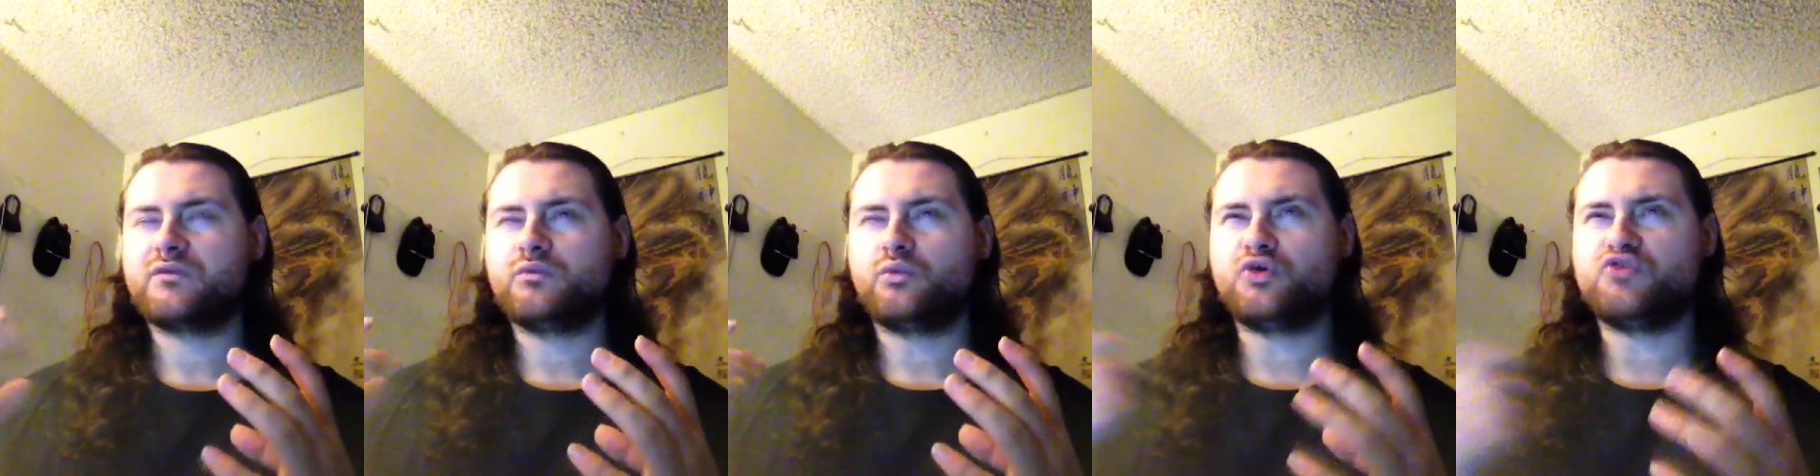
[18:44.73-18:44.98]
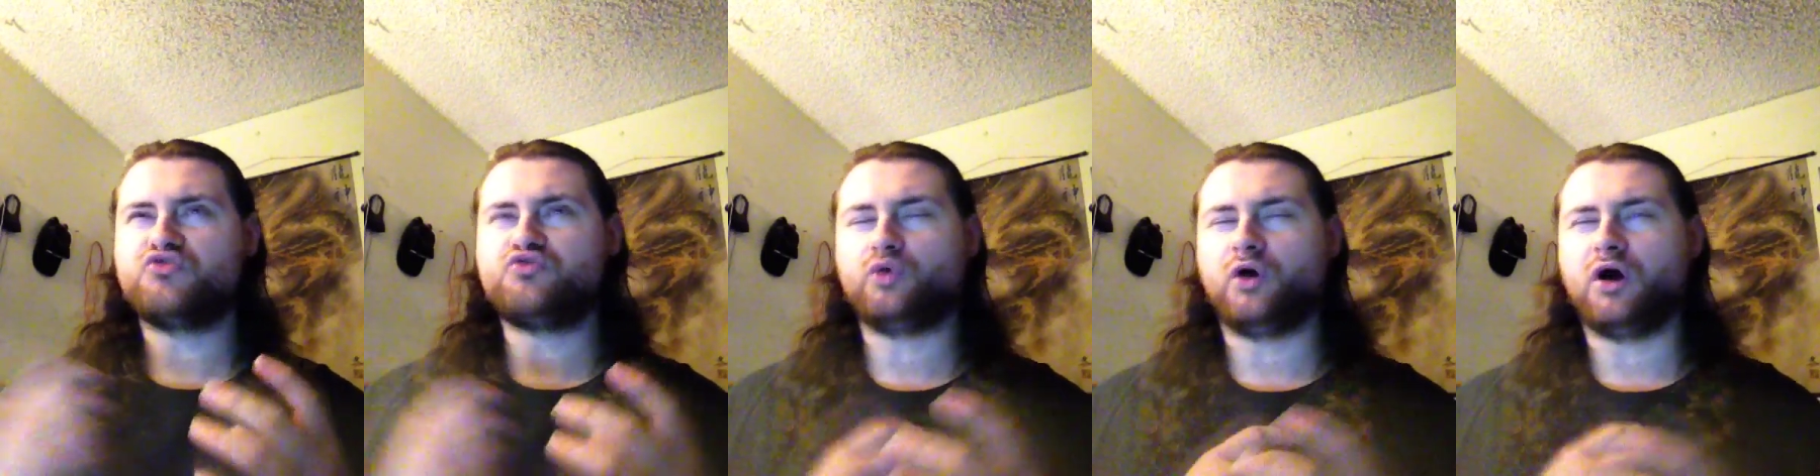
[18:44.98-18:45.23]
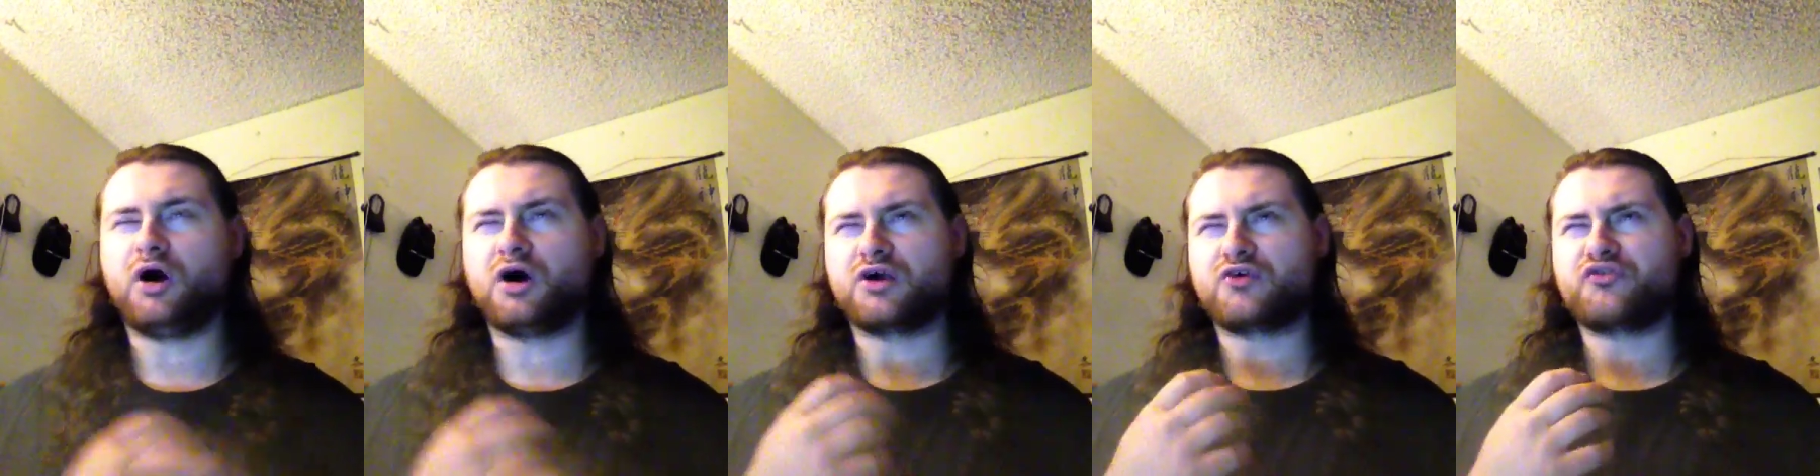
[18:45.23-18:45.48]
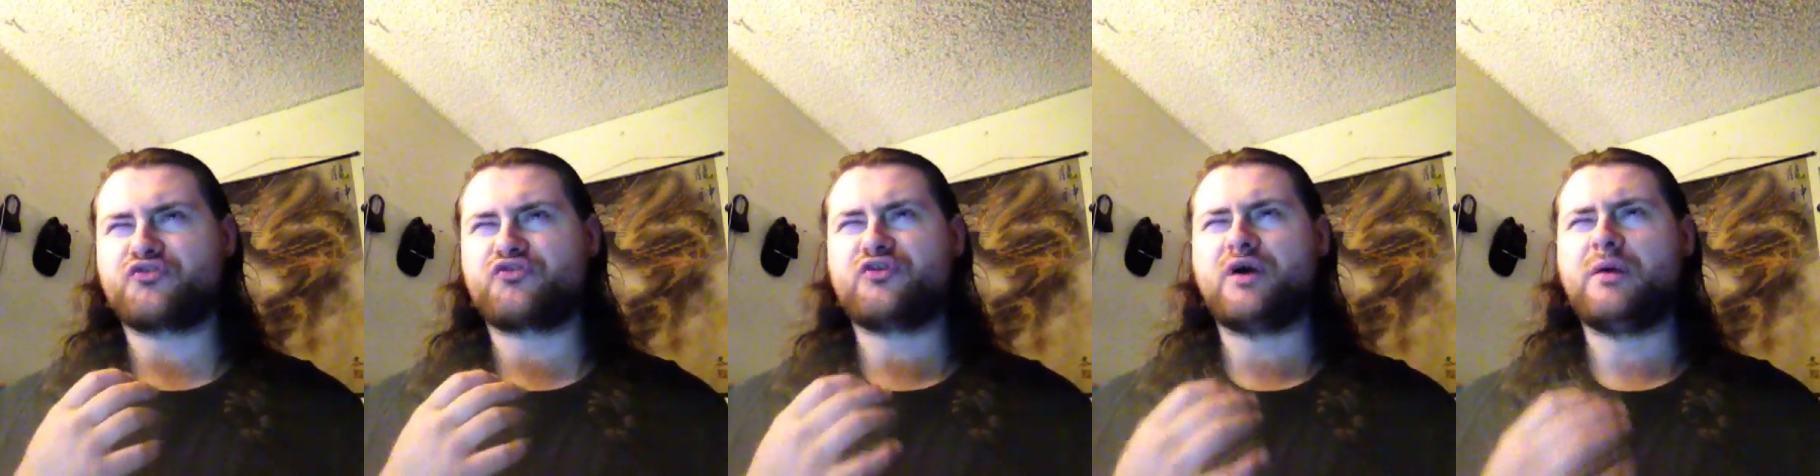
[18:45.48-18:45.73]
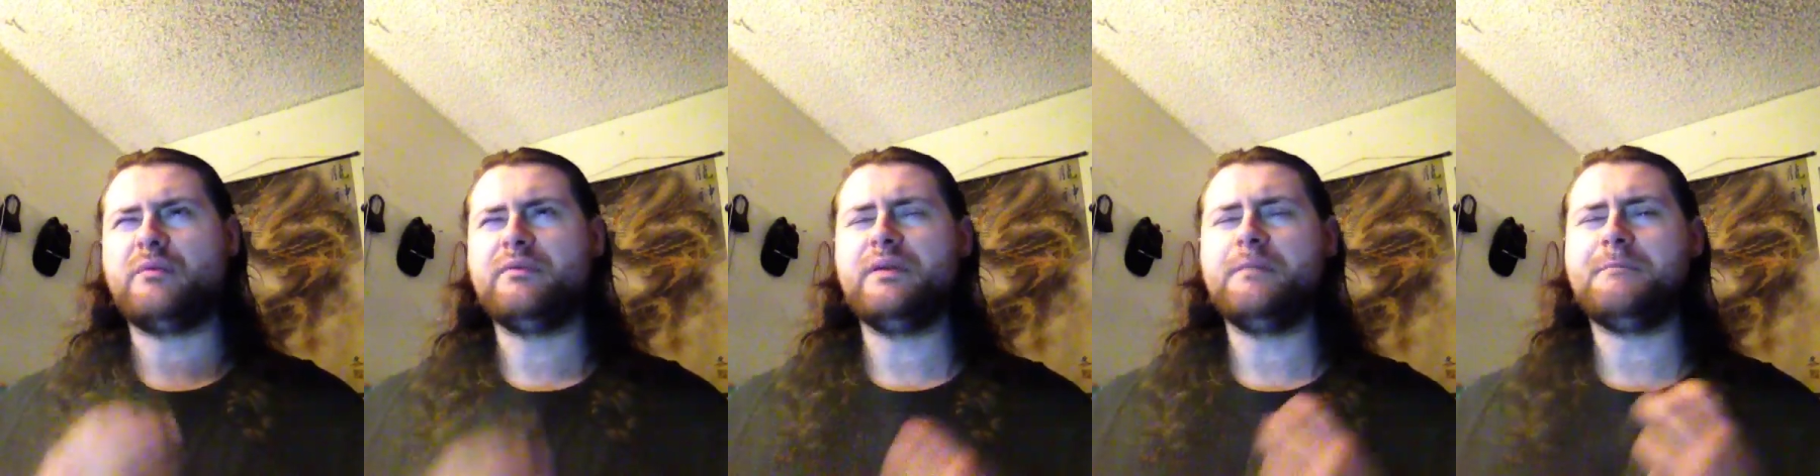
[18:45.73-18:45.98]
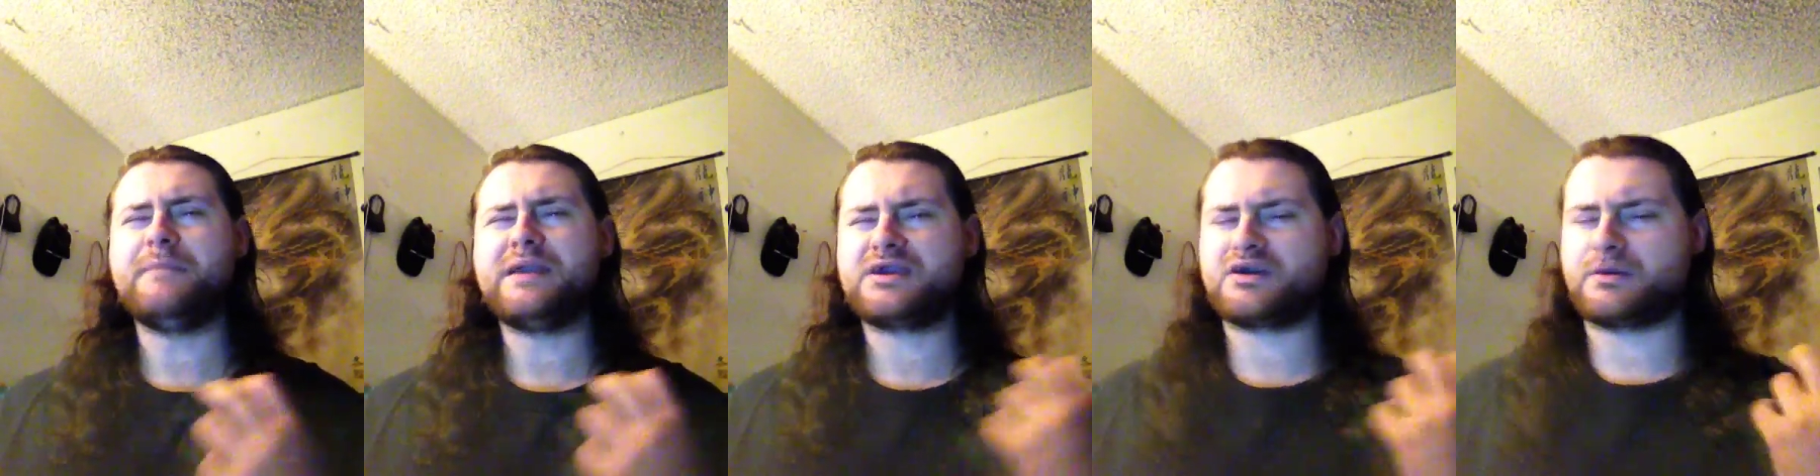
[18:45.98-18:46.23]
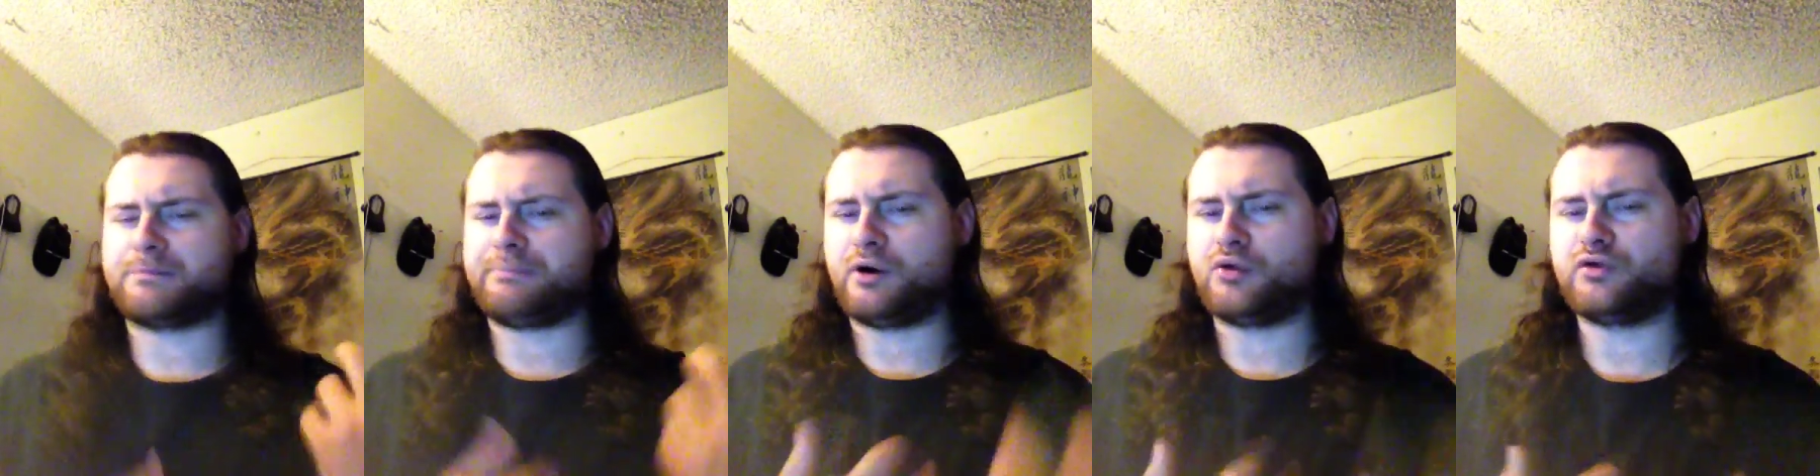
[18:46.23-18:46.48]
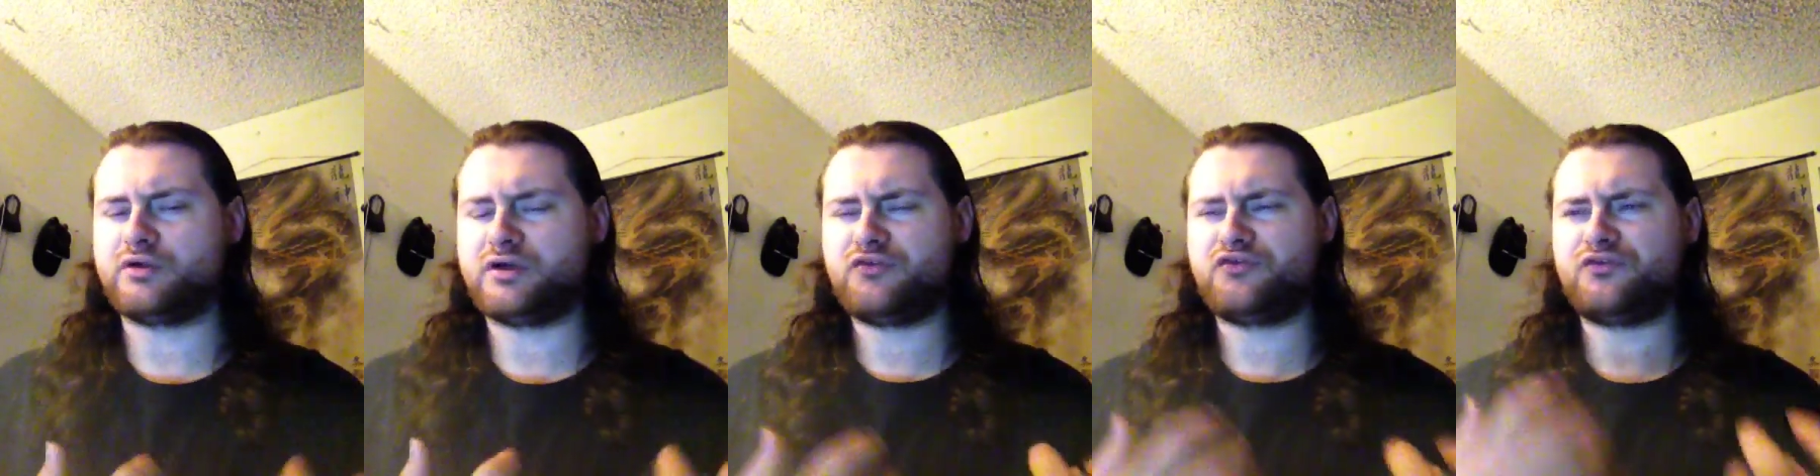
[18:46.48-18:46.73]
which are some of the main
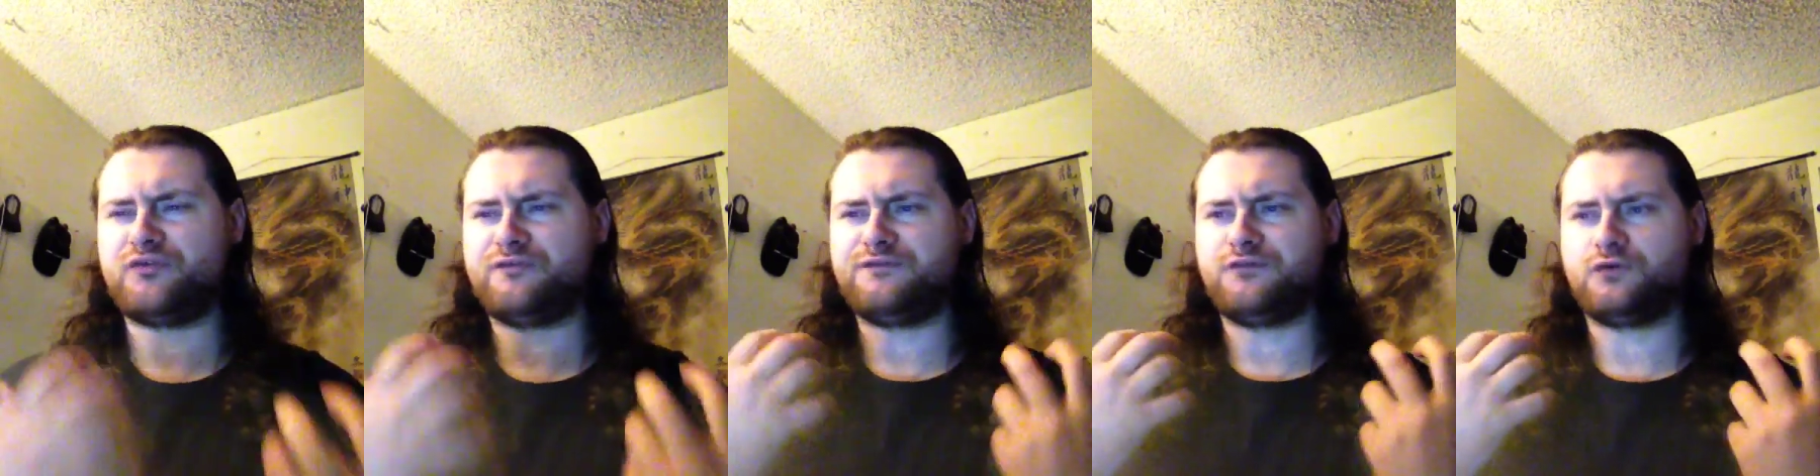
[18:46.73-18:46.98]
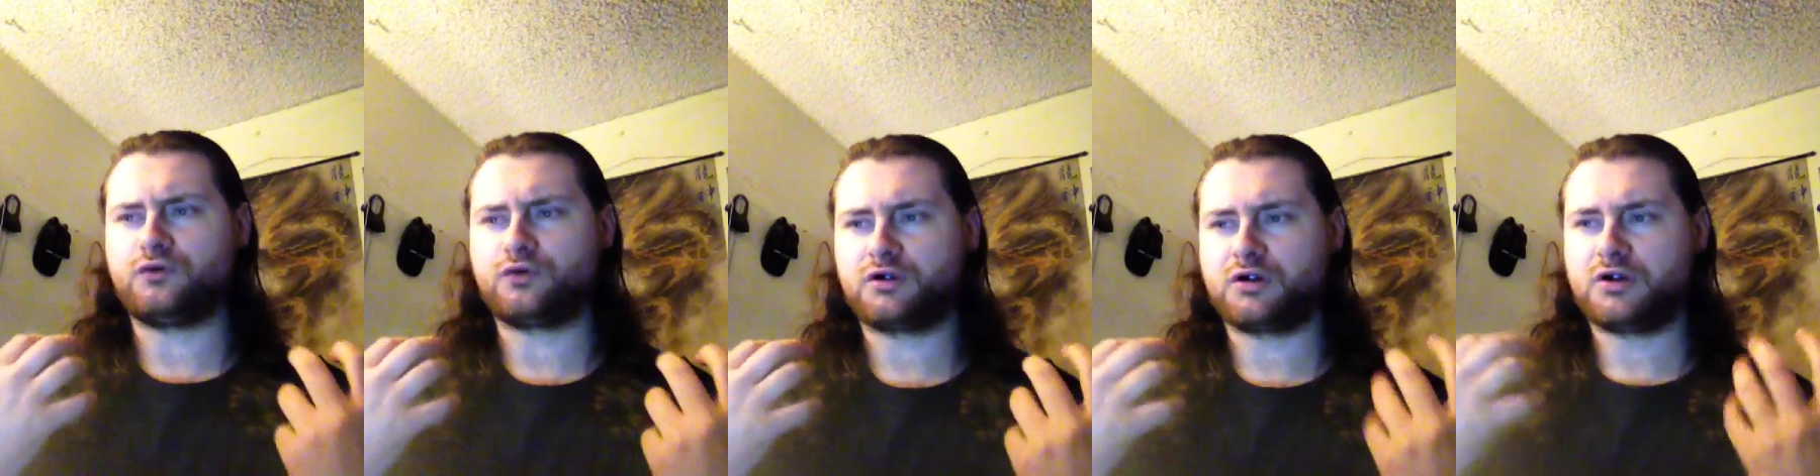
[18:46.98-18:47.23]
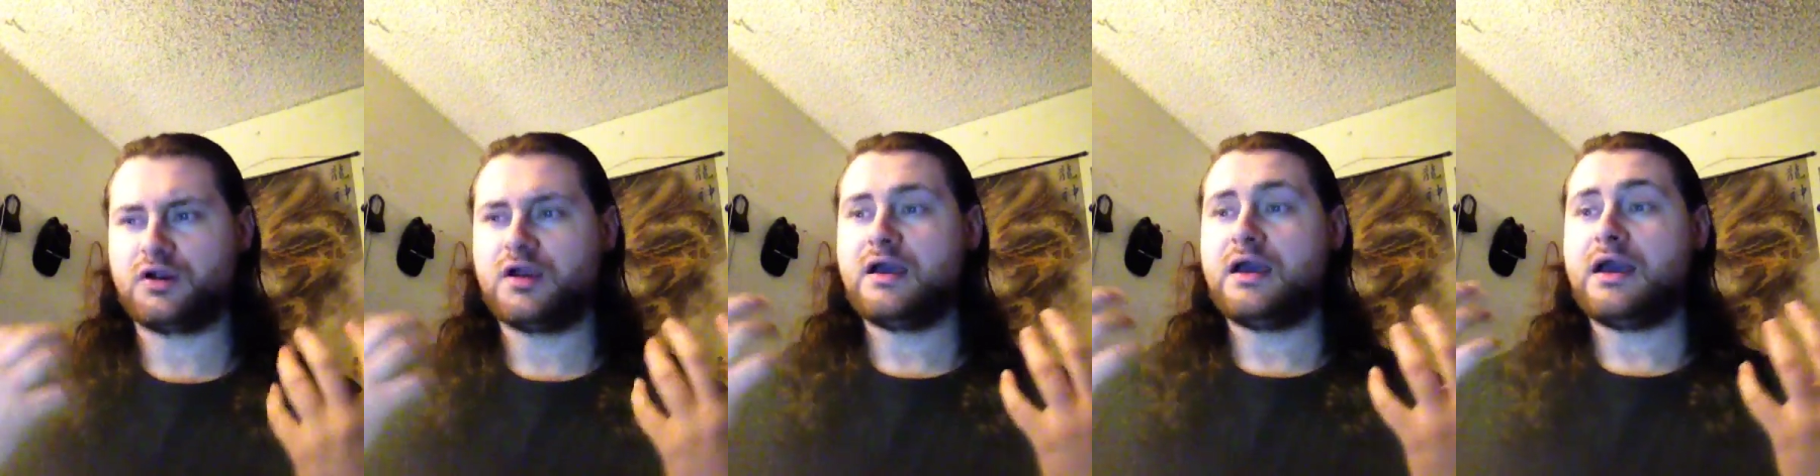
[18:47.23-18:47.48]
components for